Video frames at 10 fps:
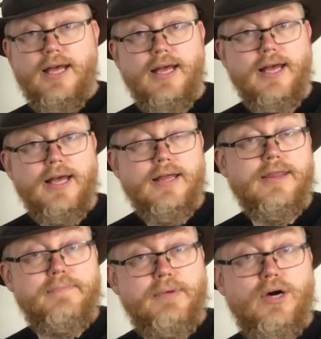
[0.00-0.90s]

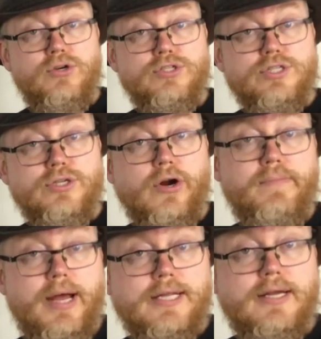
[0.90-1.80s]
The most
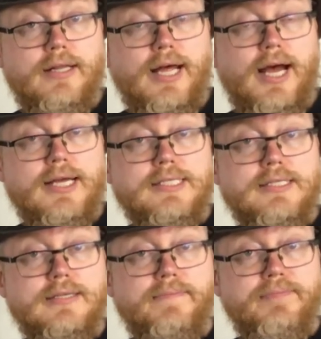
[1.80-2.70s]

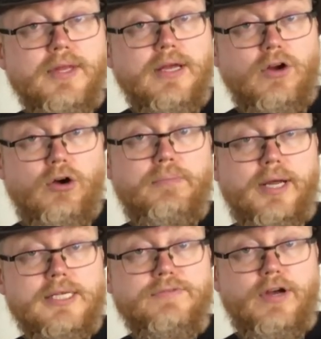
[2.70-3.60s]
grammaticalized
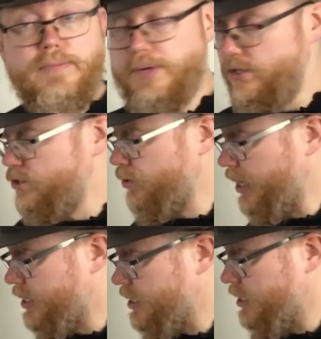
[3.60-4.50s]
complex verb
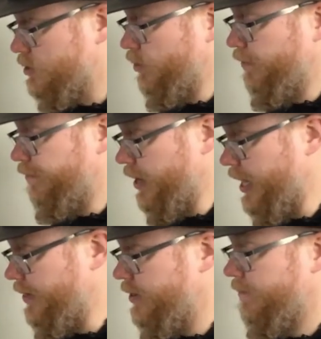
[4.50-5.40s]
constructions we
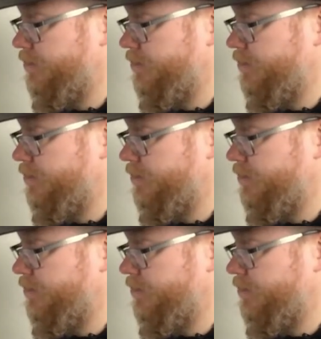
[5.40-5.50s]
find